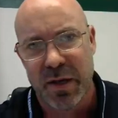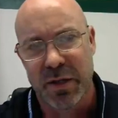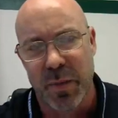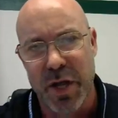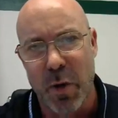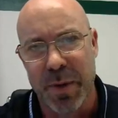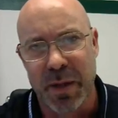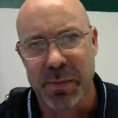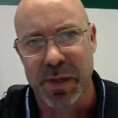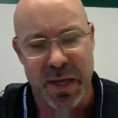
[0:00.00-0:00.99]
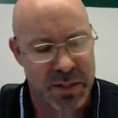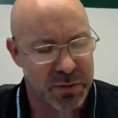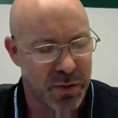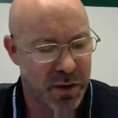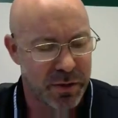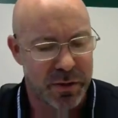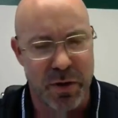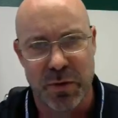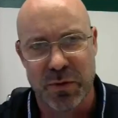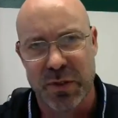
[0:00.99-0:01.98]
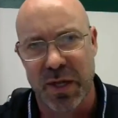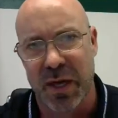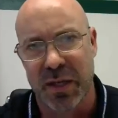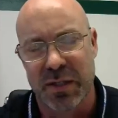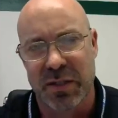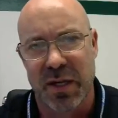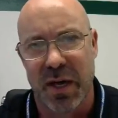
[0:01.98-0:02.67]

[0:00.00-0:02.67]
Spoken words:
the reopening plans for all of those things.